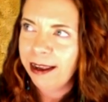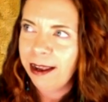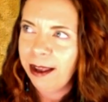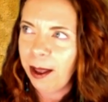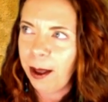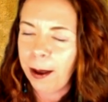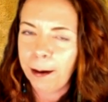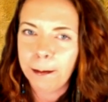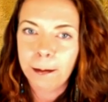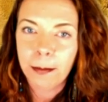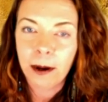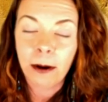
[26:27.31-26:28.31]

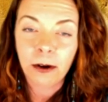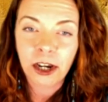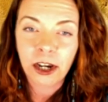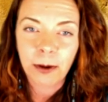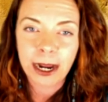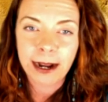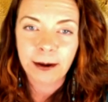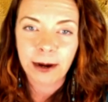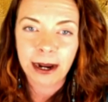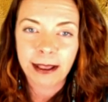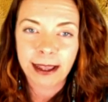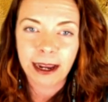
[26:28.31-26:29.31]
Oh, she ran
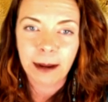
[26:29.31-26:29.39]
around like a